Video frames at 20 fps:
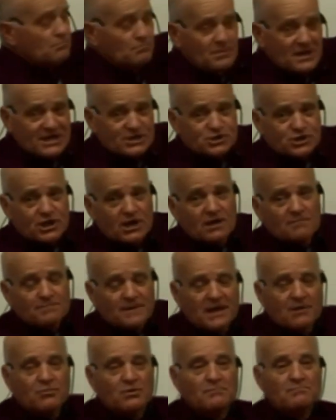bishop,
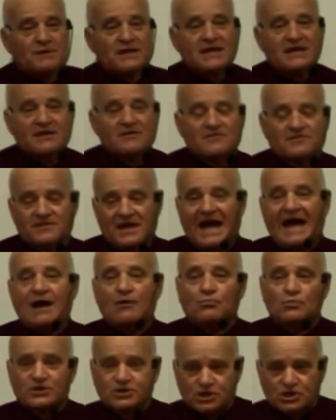it would be
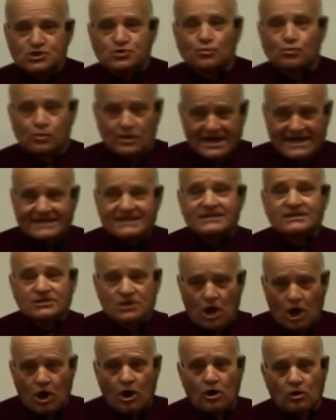that which is written
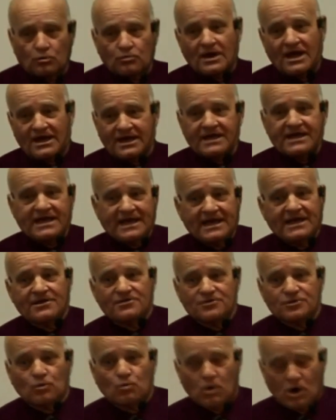already
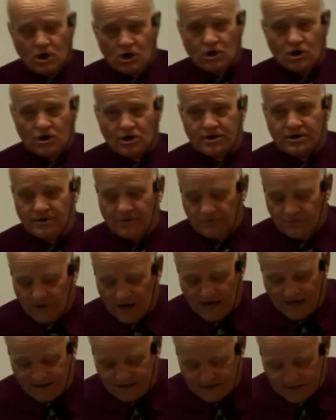in the Word,
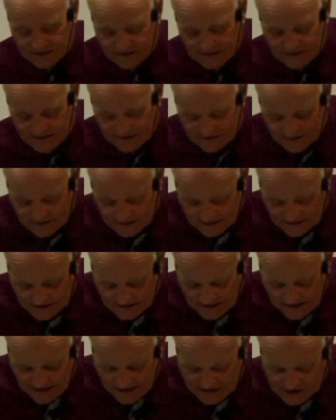right?
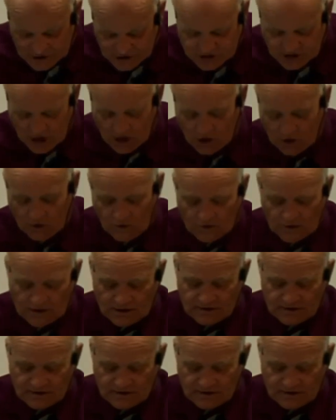And so